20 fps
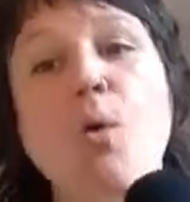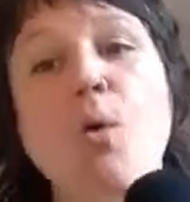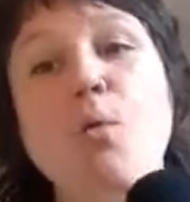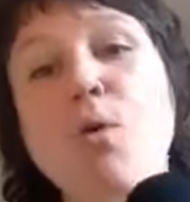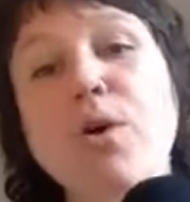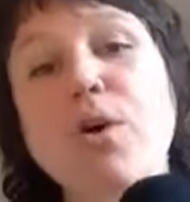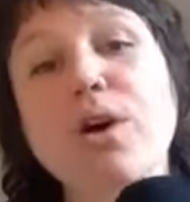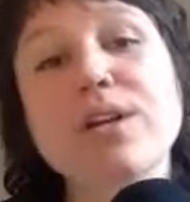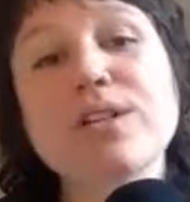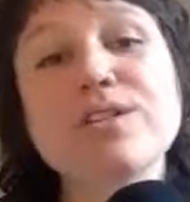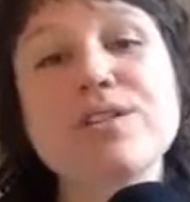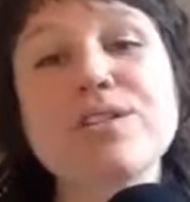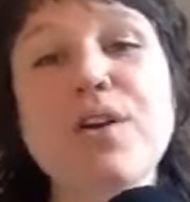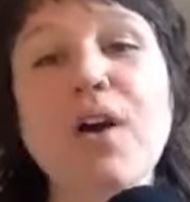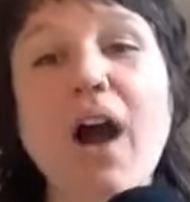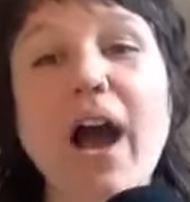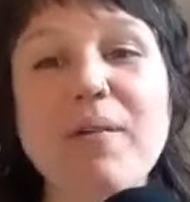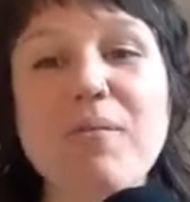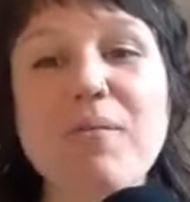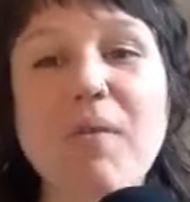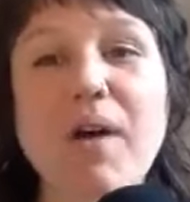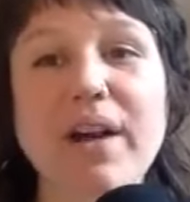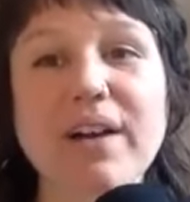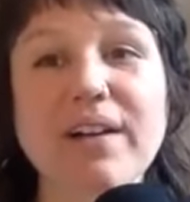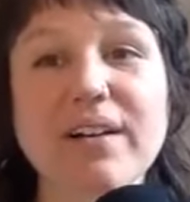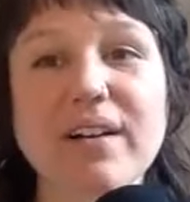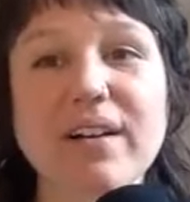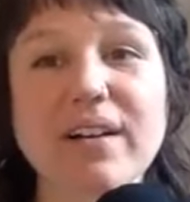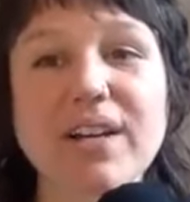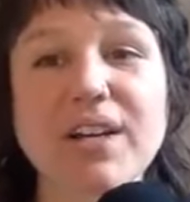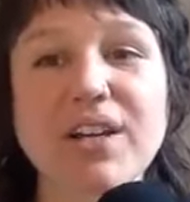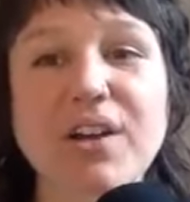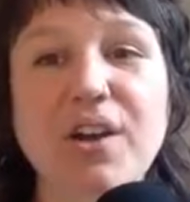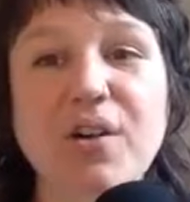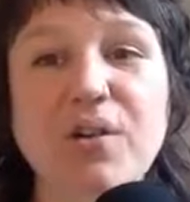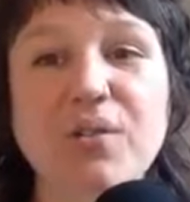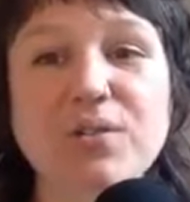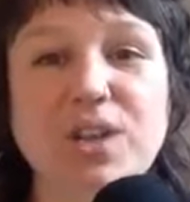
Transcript: Well, and so I wonder, you know,